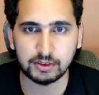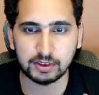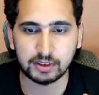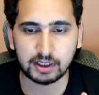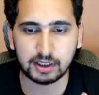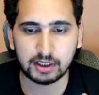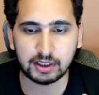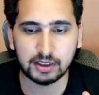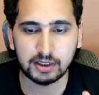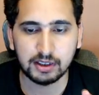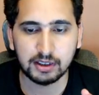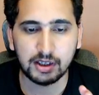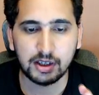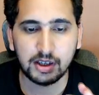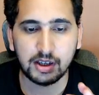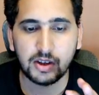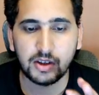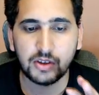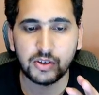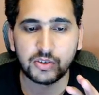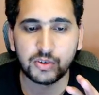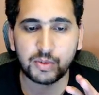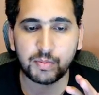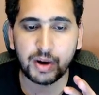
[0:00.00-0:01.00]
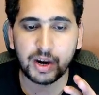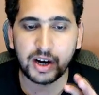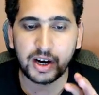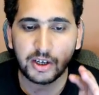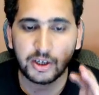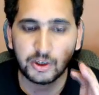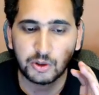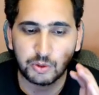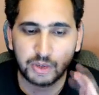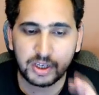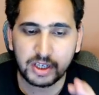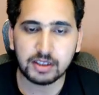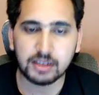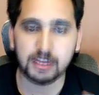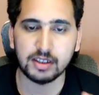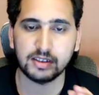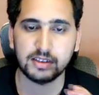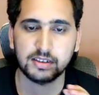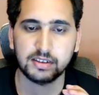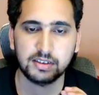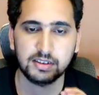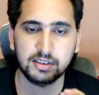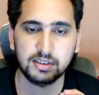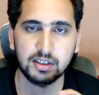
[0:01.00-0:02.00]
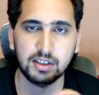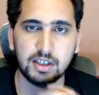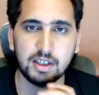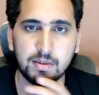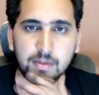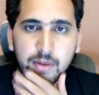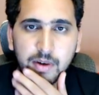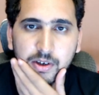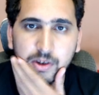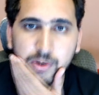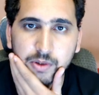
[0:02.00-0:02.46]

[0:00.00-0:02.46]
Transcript: right? So by doing this, right,